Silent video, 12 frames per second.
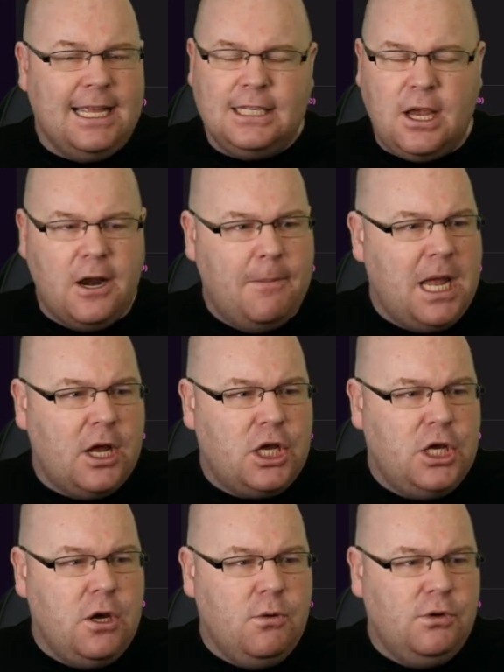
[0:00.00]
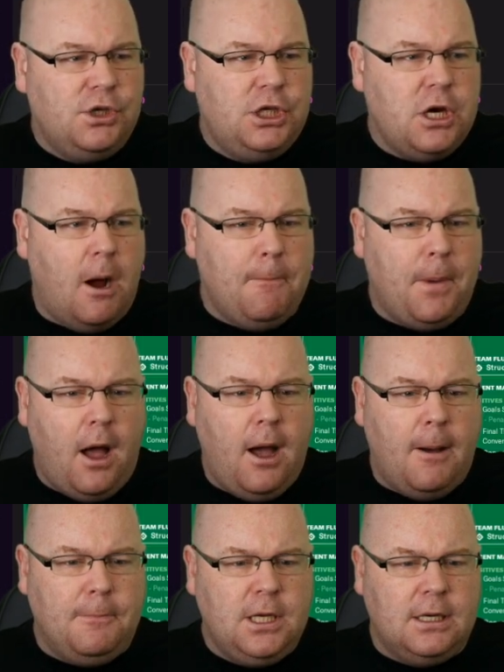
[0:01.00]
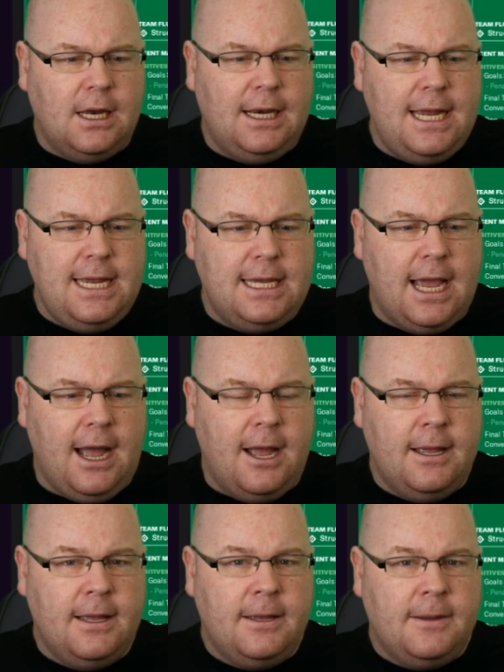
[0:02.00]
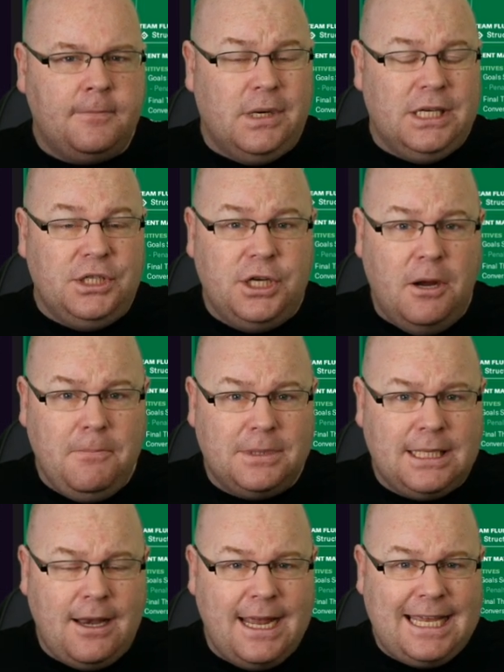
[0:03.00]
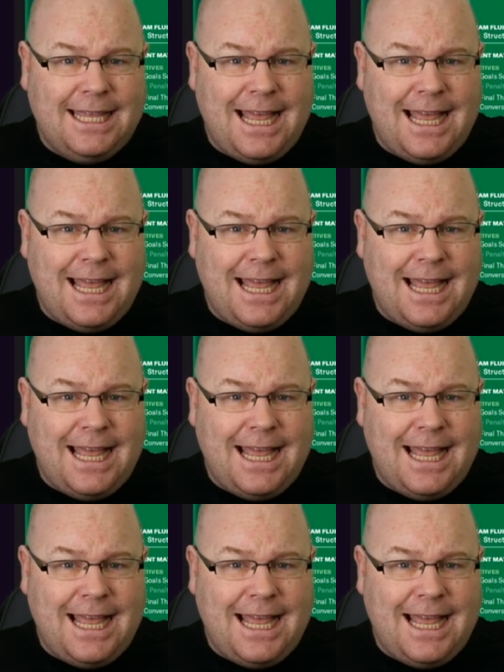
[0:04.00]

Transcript: It's going to be a huge jump up to La Liga, but jumps like